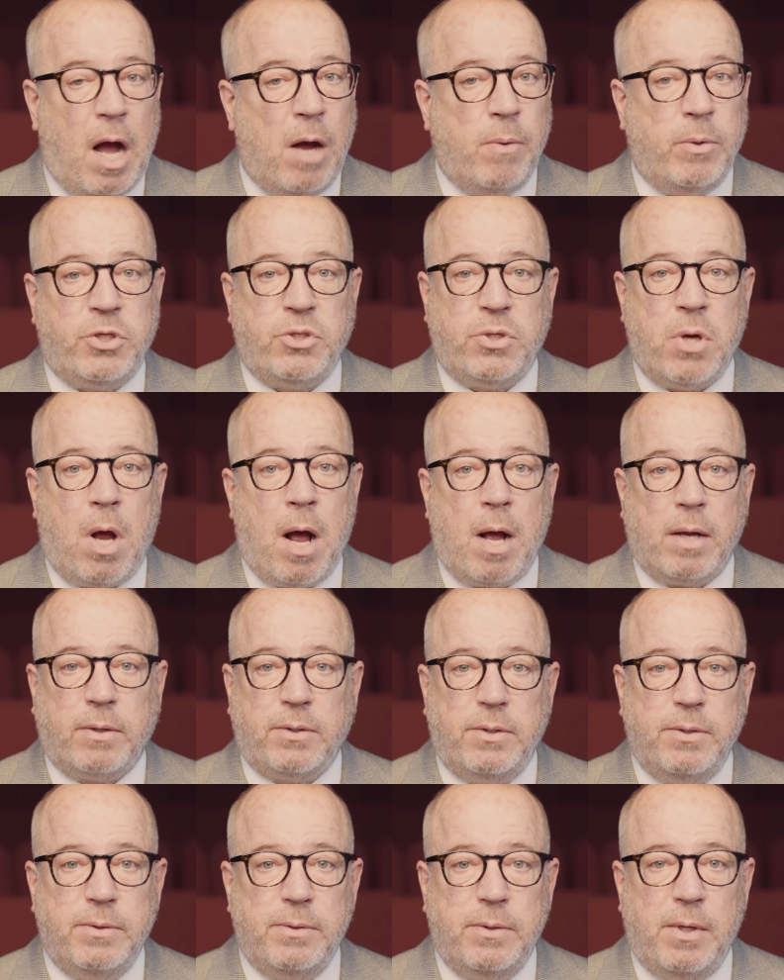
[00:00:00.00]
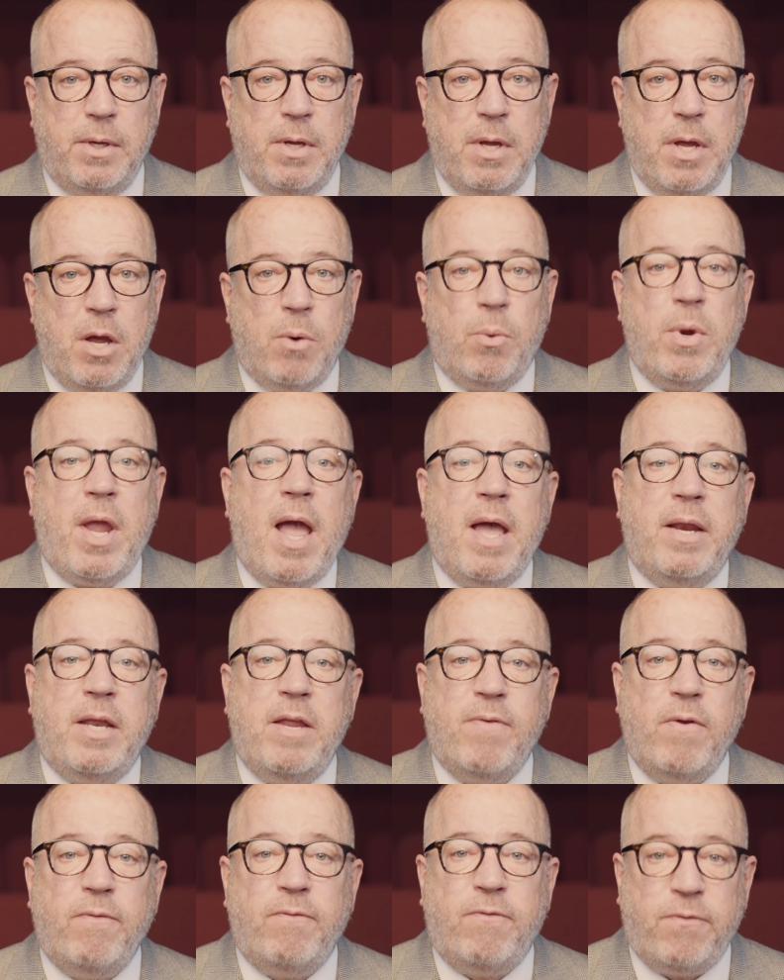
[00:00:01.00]
I was shocked. We had
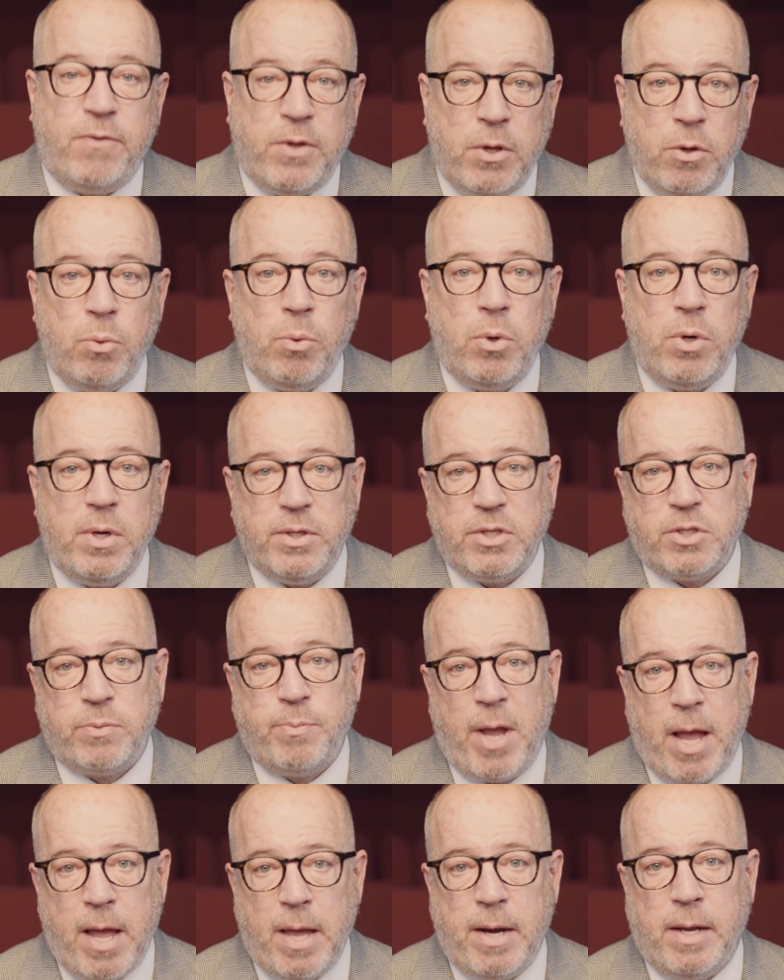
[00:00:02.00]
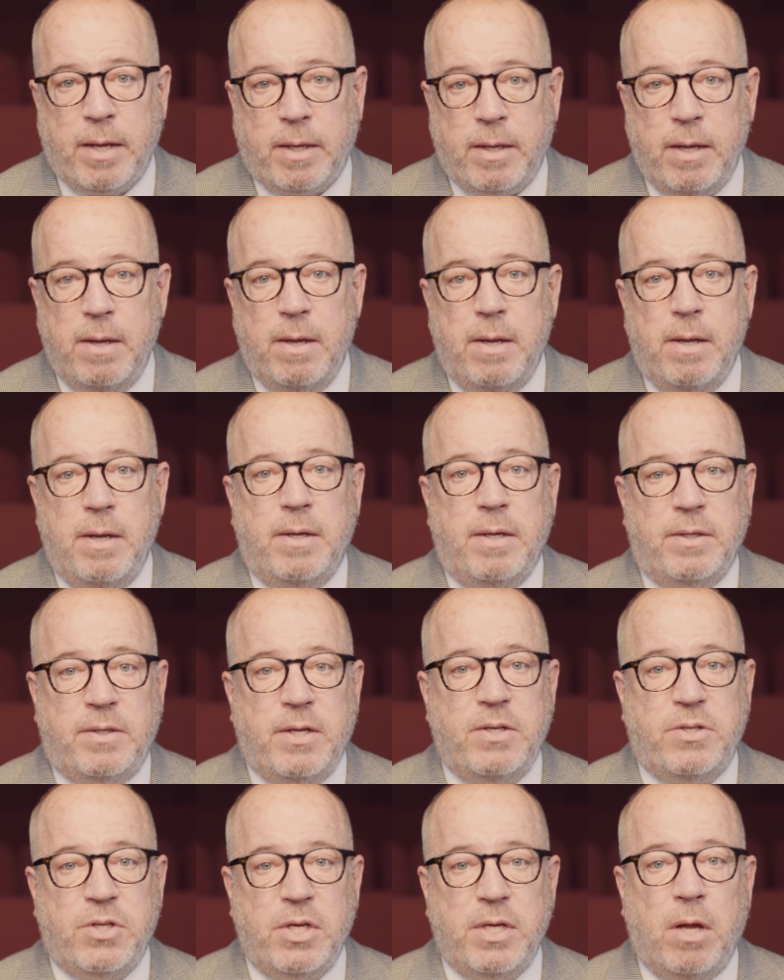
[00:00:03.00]
even fewer Hispanic
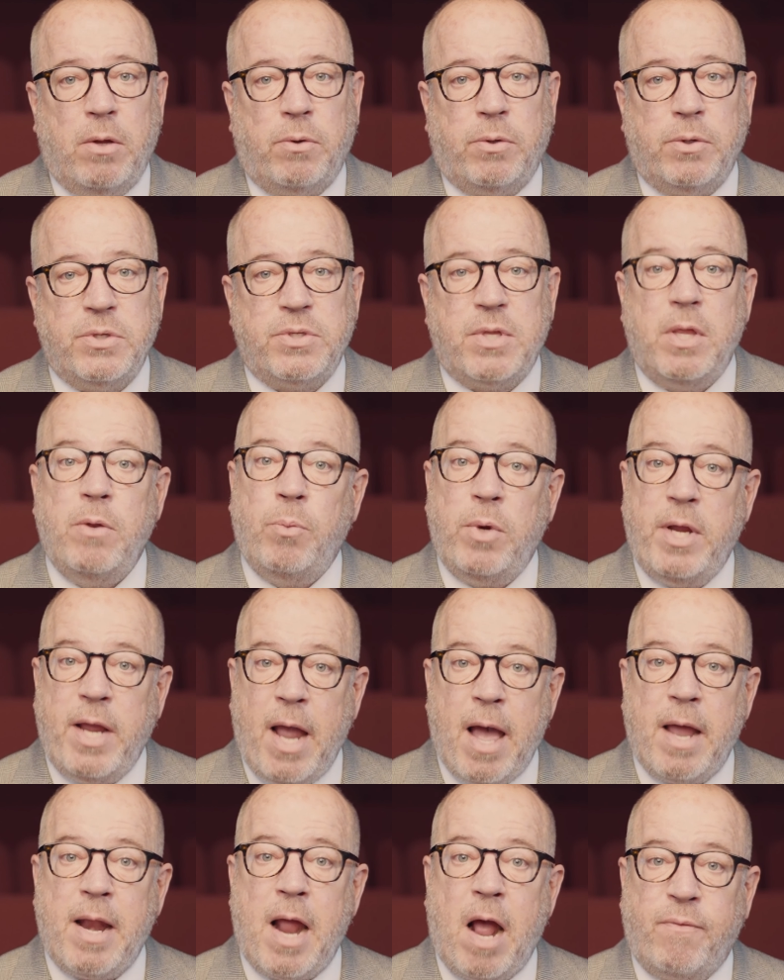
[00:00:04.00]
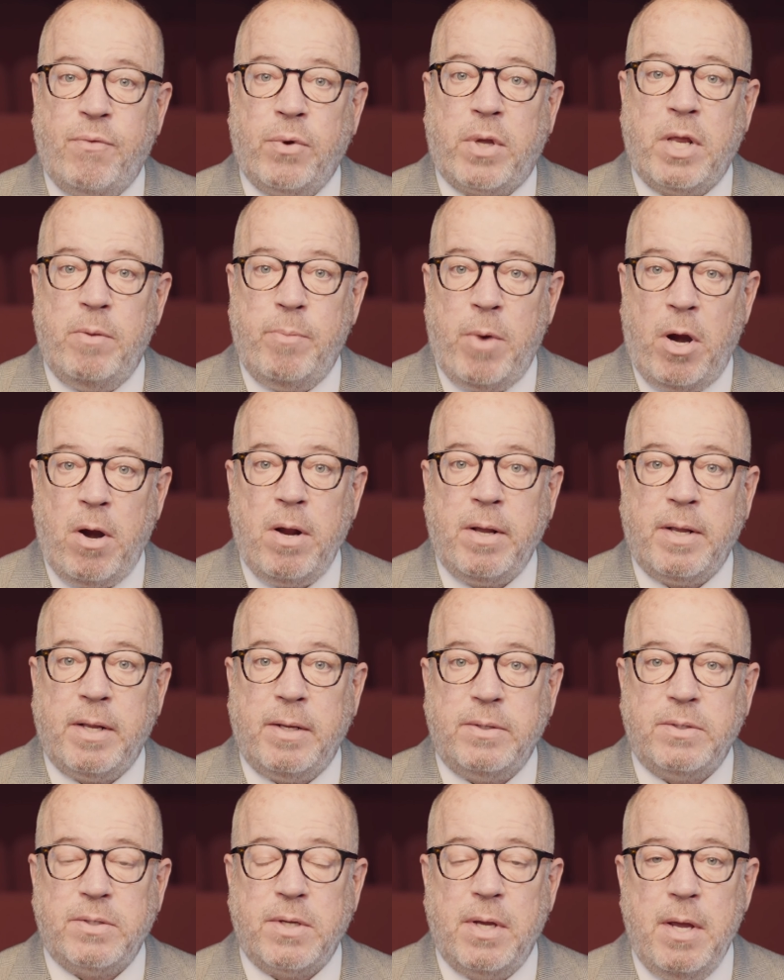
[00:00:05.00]
teaching elders than we had
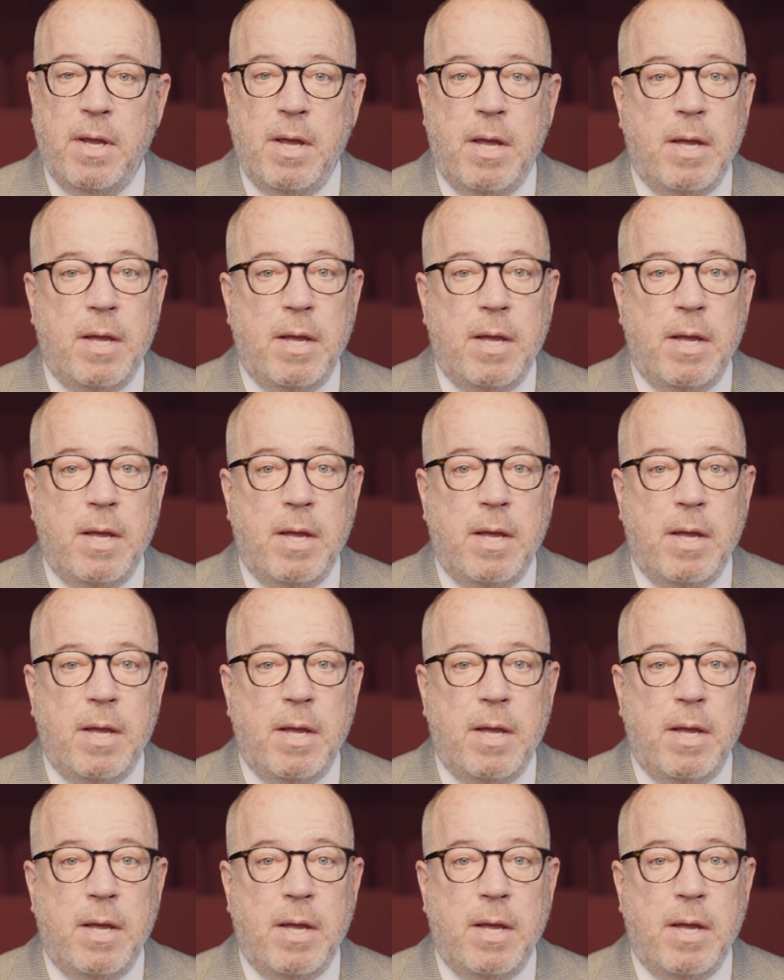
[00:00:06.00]
African-Americans.